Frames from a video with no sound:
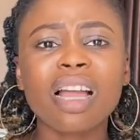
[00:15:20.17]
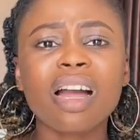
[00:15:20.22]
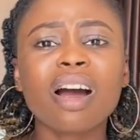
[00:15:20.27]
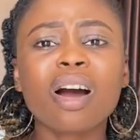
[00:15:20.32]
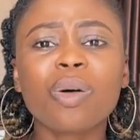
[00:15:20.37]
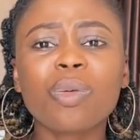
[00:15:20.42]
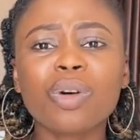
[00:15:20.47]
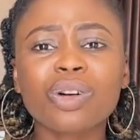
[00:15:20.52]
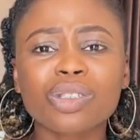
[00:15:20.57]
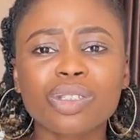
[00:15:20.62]

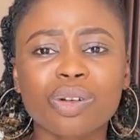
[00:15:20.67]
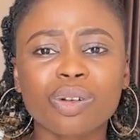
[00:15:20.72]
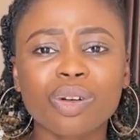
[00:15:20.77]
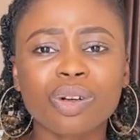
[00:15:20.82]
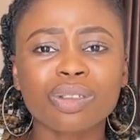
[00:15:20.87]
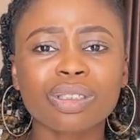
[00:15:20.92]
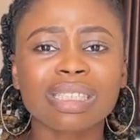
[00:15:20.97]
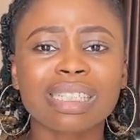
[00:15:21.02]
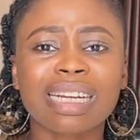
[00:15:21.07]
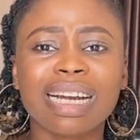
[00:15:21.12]
uh, what's it
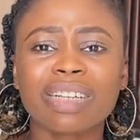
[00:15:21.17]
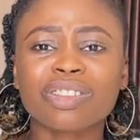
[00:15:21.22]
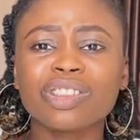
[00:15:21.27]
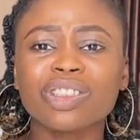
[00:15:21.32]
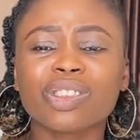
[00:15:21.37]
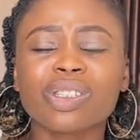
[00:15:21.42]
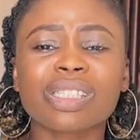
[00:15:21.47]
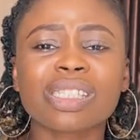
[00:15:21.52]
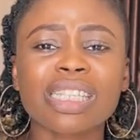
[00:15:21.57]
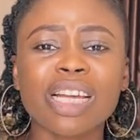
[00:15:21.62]
called
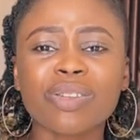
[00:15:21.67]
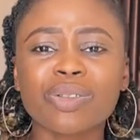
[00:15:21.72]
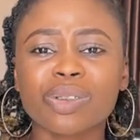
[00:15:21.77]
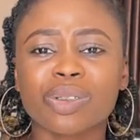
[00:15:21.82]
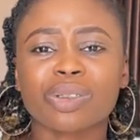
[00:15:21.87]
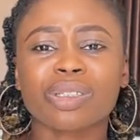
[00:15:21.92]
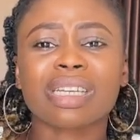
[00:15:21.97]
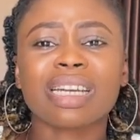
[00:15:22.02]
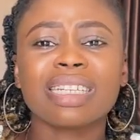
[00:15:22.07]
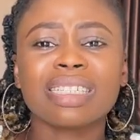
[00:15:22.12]
gathering
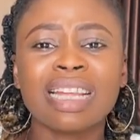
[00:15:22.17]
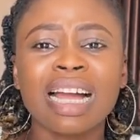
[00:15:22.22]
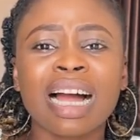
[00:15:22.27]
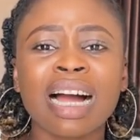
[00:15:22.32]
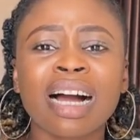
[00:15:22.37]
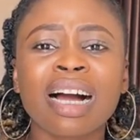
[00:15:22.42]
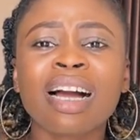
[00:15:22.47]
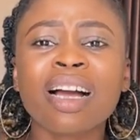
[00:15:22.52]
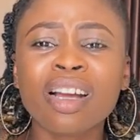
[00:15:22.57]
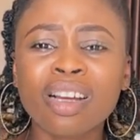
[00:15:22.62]
yourself
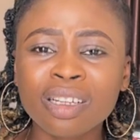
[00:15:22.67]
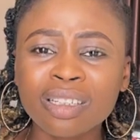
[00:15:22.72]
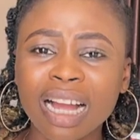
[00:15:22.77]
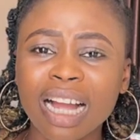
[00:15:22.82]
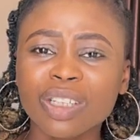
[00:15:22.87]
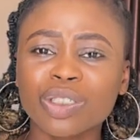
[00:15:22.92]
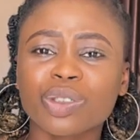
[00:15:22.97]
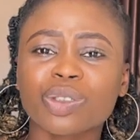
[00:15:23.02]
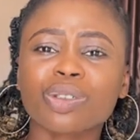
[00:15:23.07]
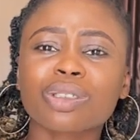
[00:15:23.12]
together
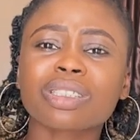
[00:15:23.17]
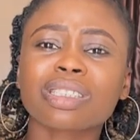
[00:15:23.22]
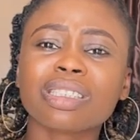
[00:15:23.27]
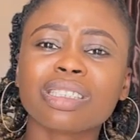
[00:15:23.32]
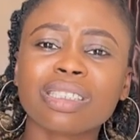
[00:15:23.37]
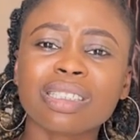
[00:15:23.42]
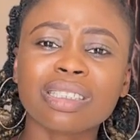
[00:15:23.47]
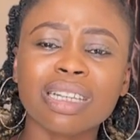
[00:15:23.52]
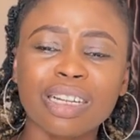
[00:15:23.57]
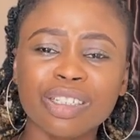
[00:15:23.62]

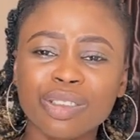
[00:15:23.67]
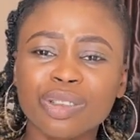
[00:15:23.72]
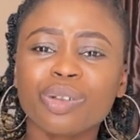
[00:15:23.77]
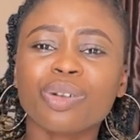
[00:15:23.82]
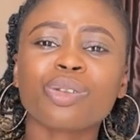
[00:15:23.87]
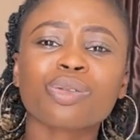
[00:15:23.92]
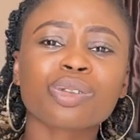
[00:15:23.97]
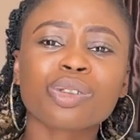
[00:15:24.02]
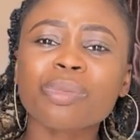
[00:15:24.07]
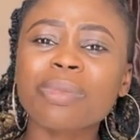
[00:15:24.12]
adjusting you
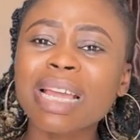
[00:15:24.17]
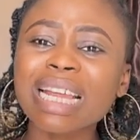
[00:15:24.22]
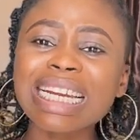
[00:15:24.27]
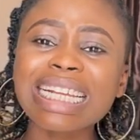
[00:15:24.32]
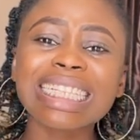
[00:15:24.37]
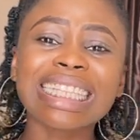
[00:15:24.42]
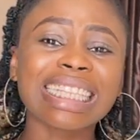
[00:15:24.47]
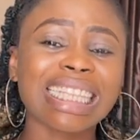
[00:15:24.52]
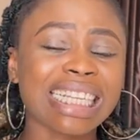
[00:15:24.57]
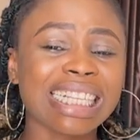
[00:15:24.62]
know so
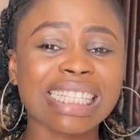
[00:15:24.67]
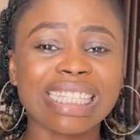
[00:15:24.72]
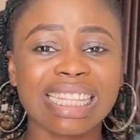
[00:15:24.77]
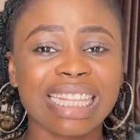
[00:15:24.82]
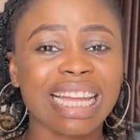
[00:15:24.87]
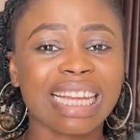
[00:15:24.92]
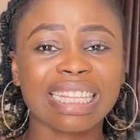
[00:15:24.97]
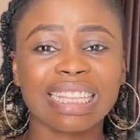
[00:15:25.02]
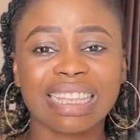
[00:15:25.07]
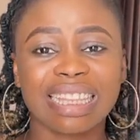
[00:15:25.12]
many things
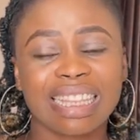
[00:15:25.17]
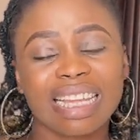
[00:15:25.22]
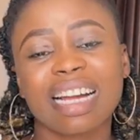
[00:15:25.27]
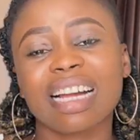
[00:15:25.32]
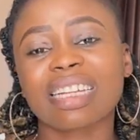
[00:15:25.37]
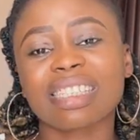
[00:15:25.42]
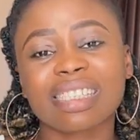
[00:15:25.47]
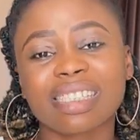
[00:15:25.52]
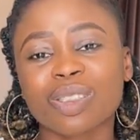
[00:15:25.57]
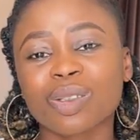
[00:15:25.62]
like
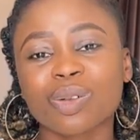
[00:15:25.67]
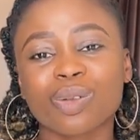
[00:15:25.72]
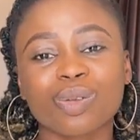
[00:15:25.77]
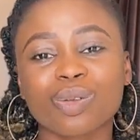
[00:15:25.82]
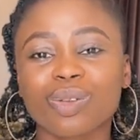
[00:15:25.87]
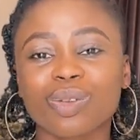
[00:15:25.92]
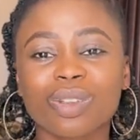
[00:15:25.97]
that so